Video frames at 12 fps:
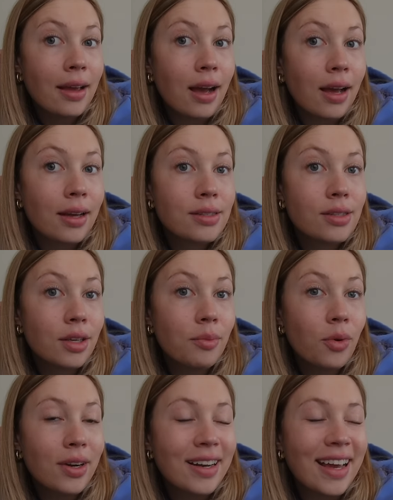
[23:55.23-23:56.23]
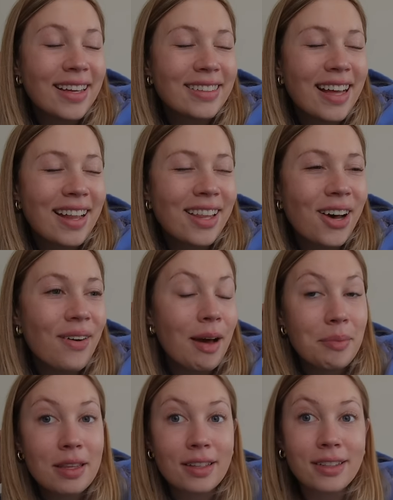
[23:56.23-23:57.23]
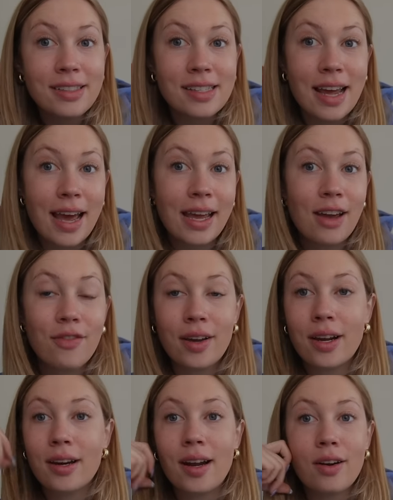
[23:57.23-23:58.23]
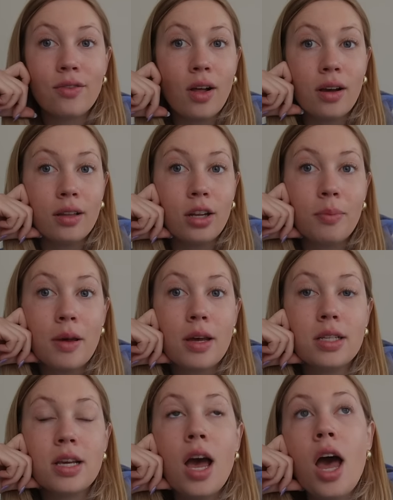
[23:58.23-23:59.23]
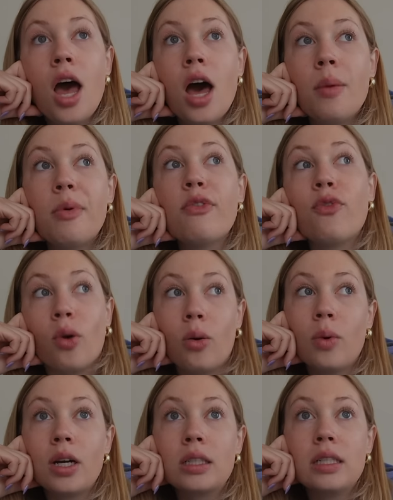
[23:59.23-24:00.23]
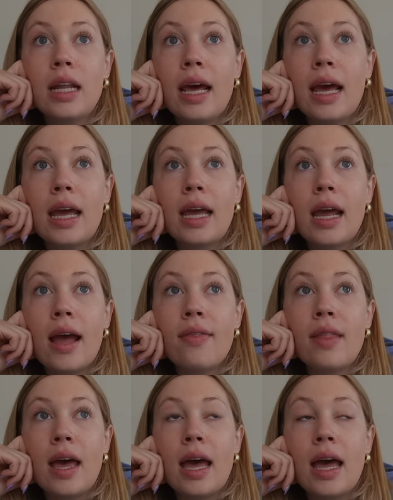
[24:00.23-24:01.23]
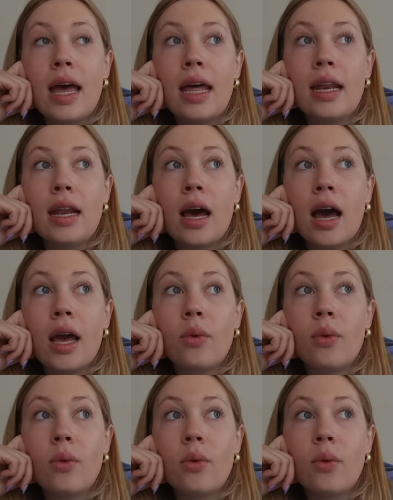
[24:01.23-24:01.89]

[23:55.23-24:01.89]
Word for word: guys, good morning. Hello, happy Thursday. I figured I'd vlog a little bit before work today and then I